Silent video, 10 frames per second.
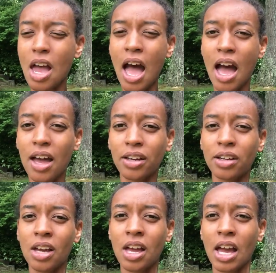
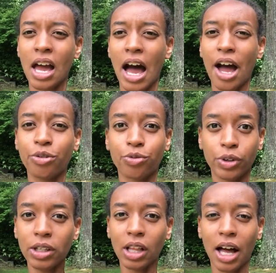And I
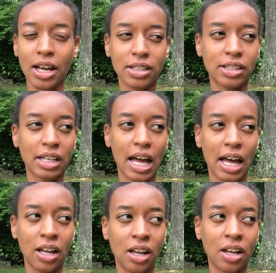realized
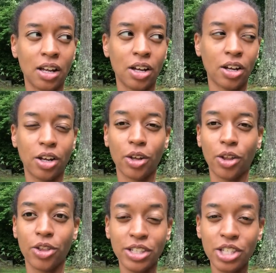that
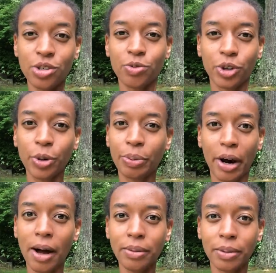this is a real
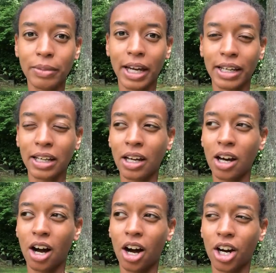problem. Like,
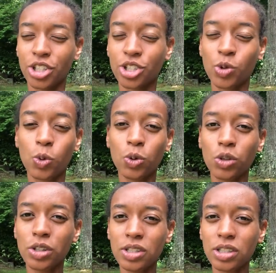our
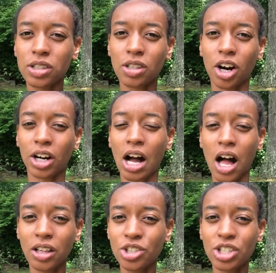schools, our
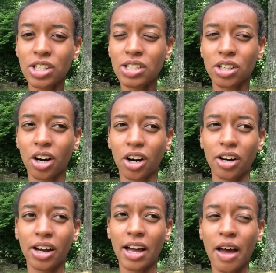colleges,
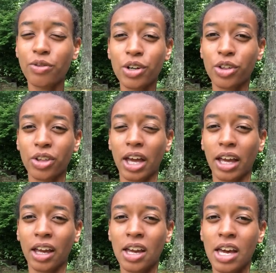our
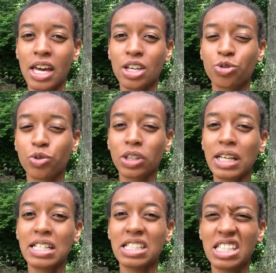everything is
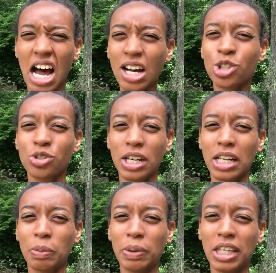really
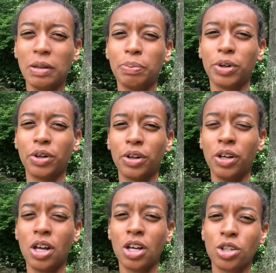indoctrinating people
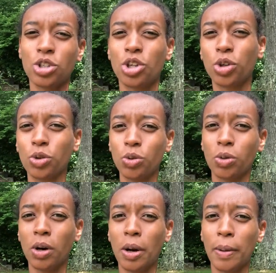
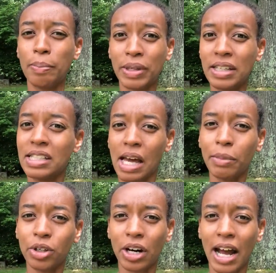to be
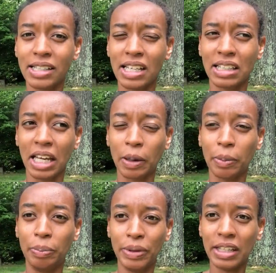Democrats and like
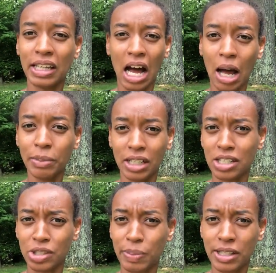be
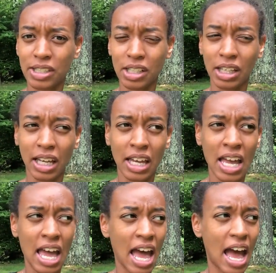communists, basically.
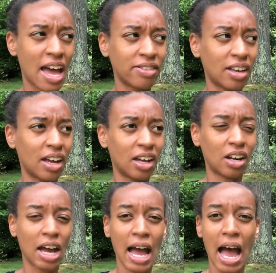And
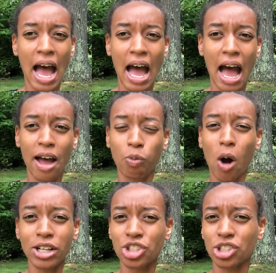then I
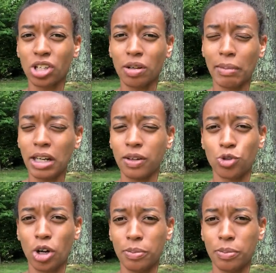watched like